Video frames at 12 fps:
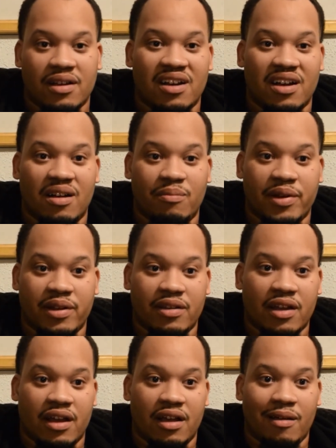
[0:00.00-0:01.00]
But
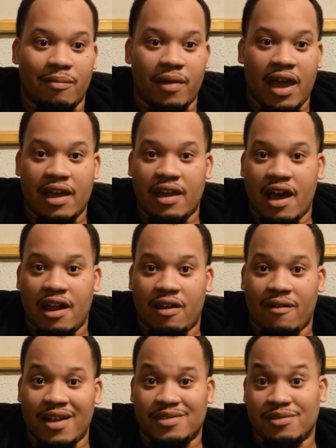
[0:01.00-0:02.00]
Ain't God
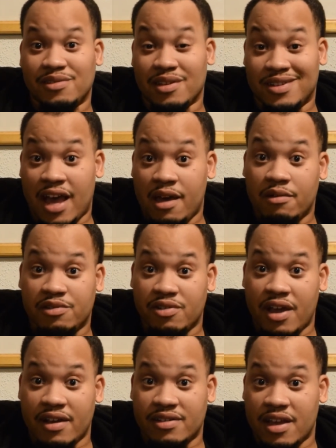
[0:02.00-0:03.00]
Alright, so it's the title
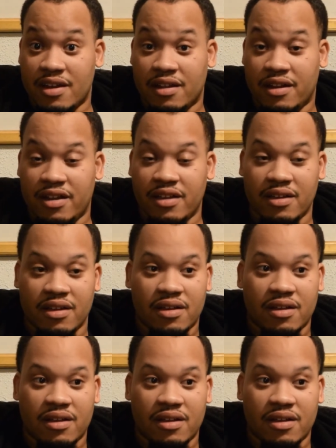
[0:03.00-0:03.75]
track technically.